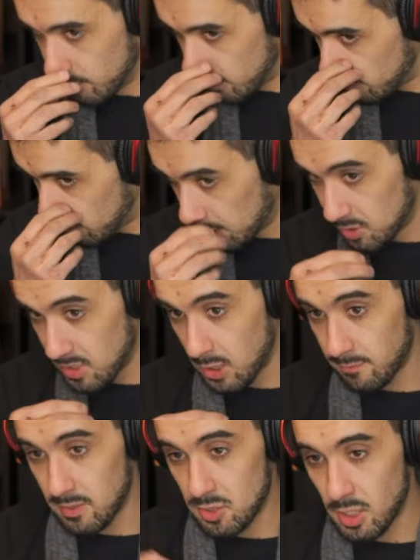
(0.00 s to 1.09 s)
understanding of
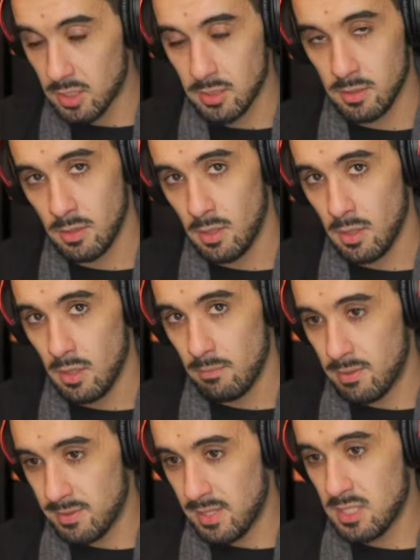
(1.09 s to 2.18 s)
that jargon.
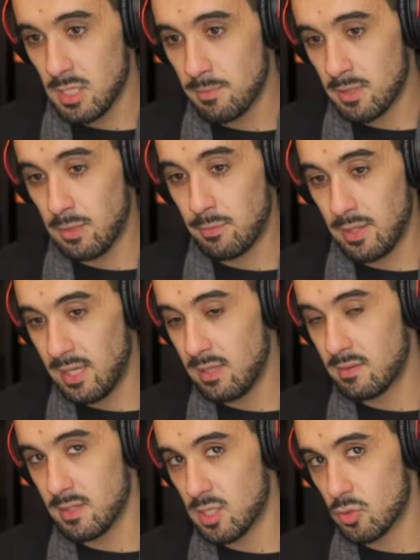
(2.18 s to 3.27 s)
But that is something that will
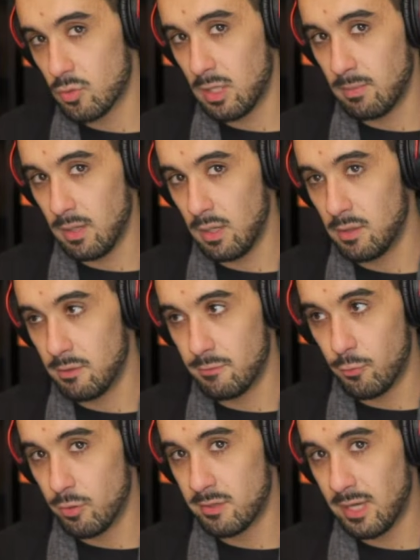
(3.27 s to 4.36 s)
eat a stream here
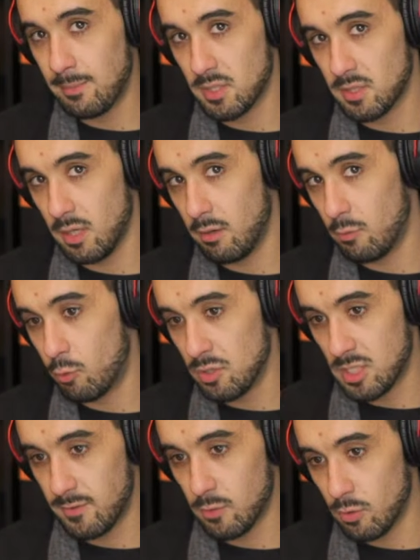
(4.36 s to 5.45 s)
4 times a year, once
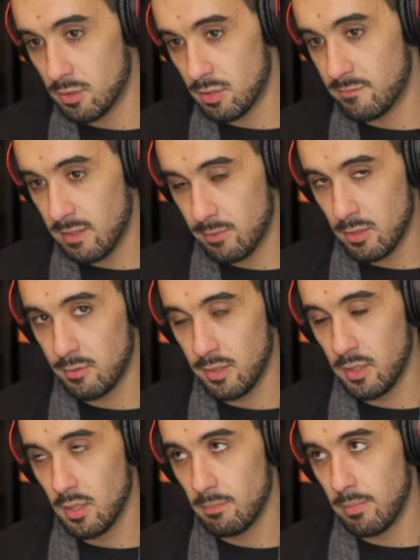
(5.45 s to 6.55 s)
every quarter,
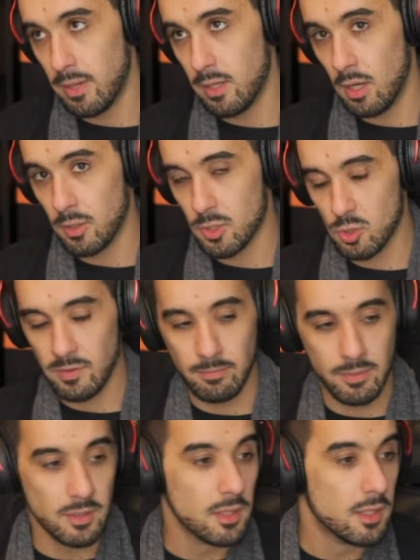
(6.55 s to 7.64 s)
February, May, August,
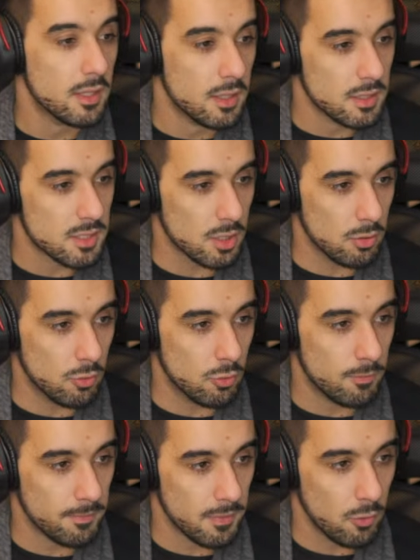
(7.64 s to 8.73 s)
November. So
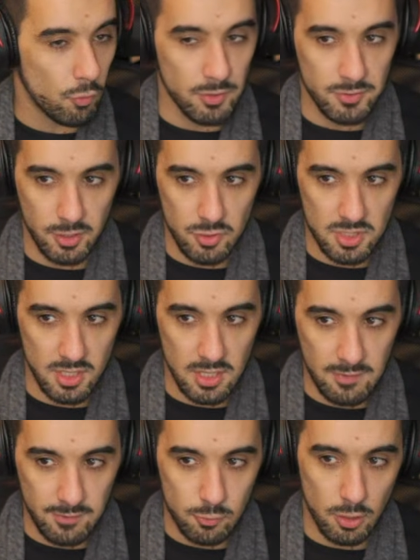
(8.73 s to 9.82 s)
one Tuesday
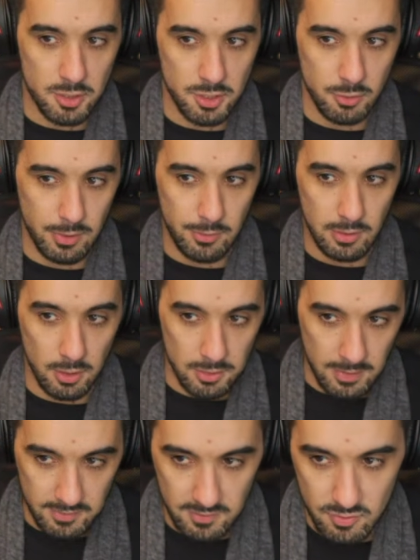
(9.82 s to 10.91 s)
every quarter, we will not
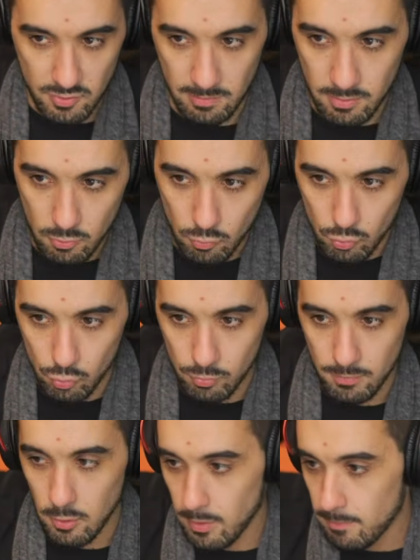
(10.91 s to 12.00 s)
have a dev stream. Ooh, oh